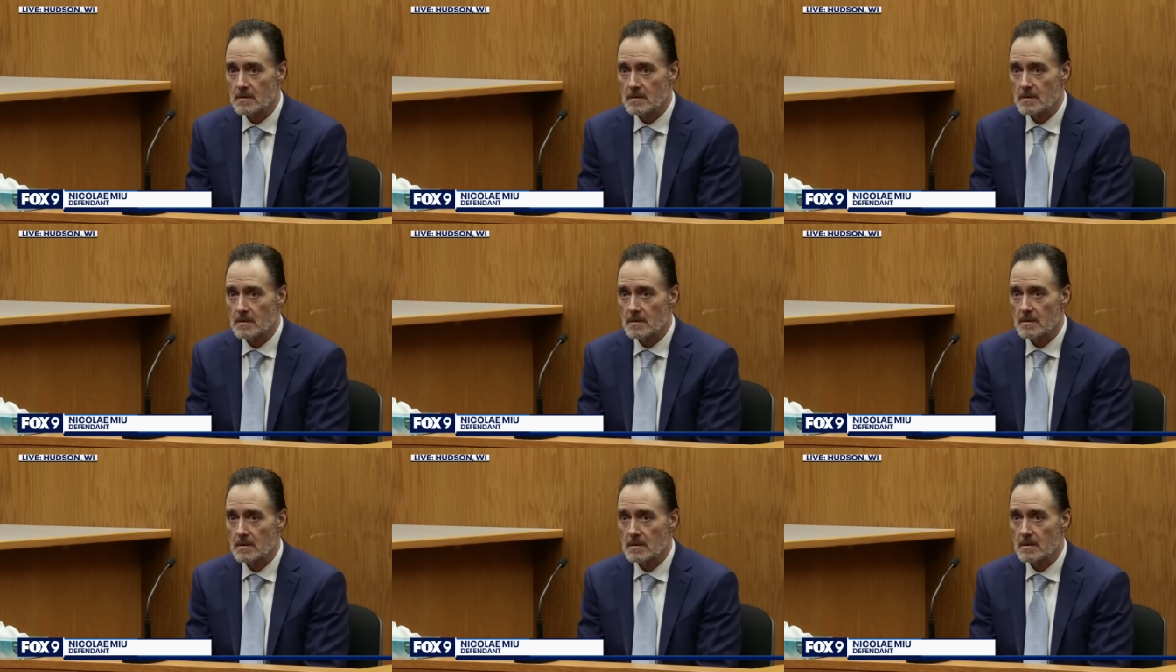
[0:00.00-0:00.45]

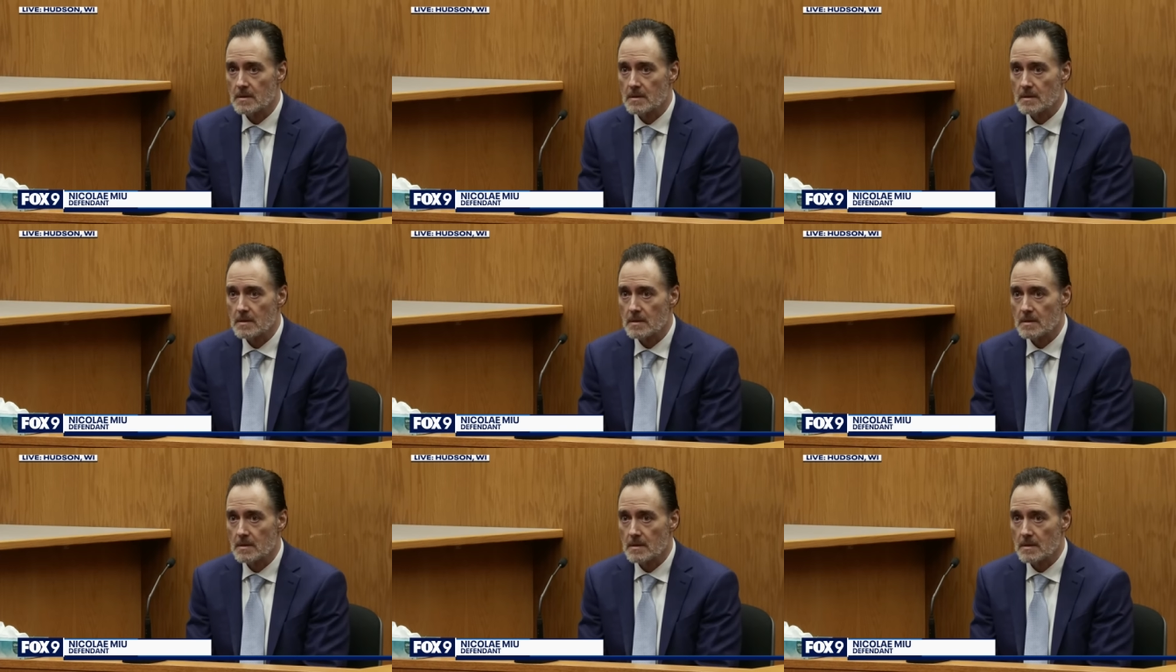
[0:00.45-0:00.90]
Okay.
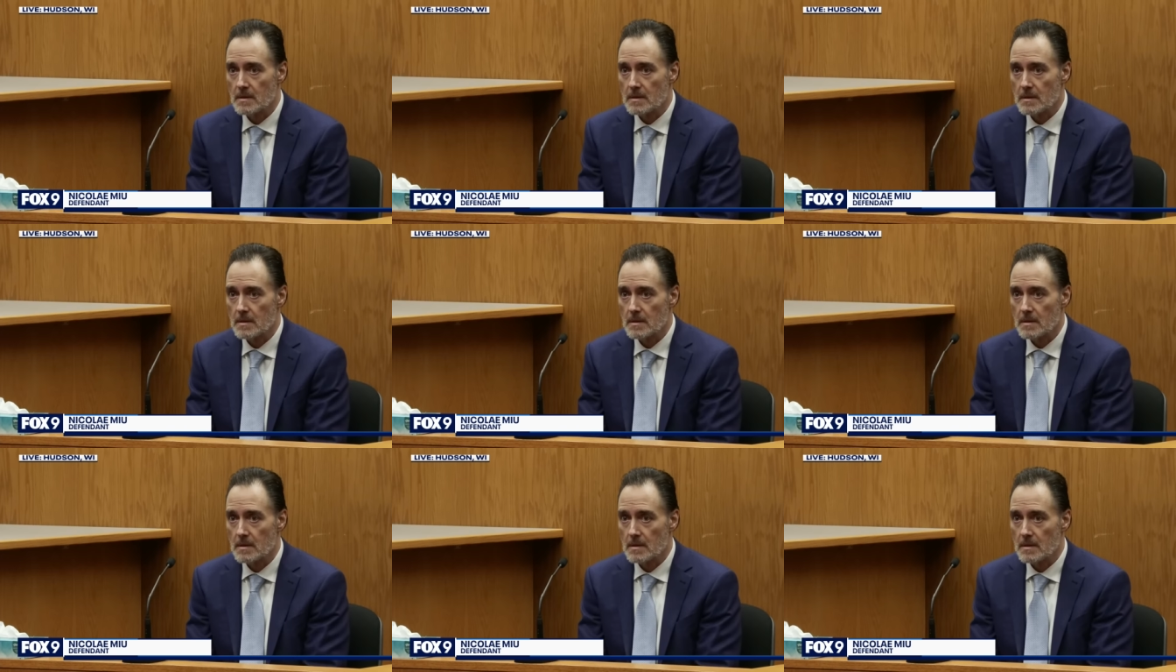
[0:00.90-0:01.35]
Why
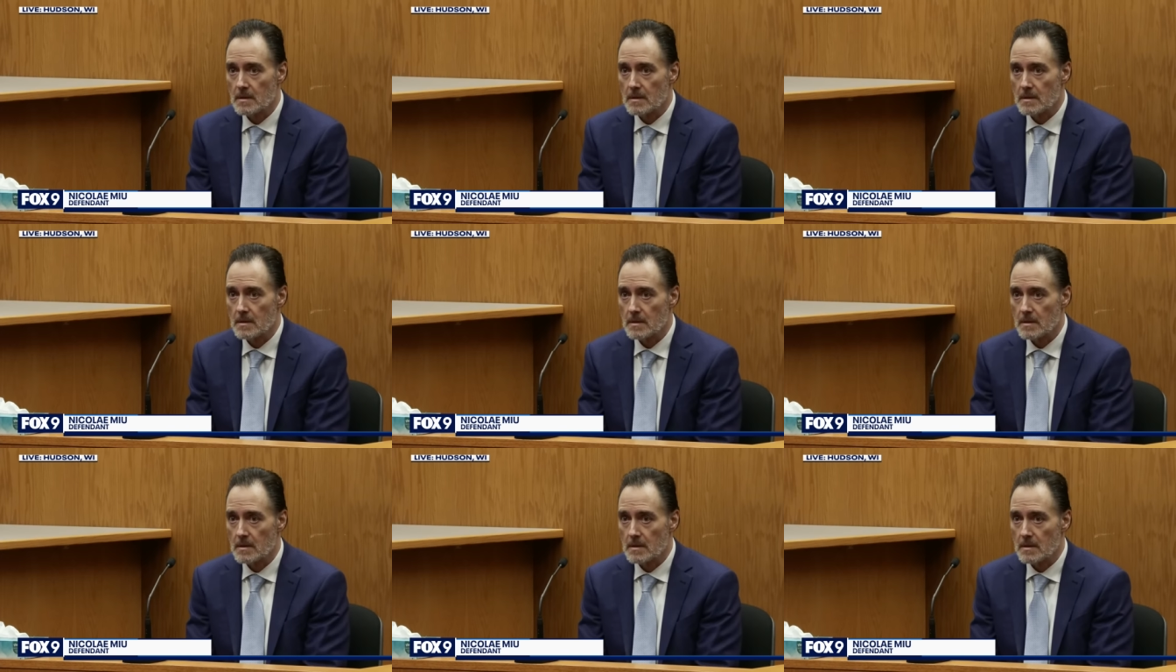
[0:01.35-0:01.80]
didn't you want her
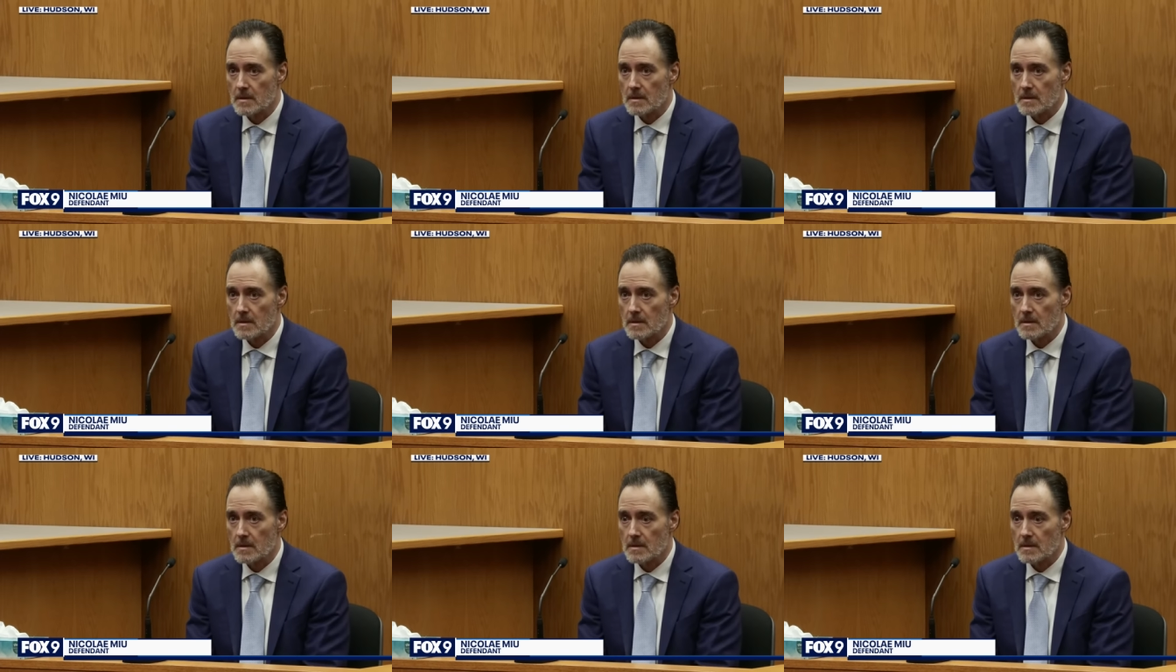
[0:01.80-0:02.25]
to touch you?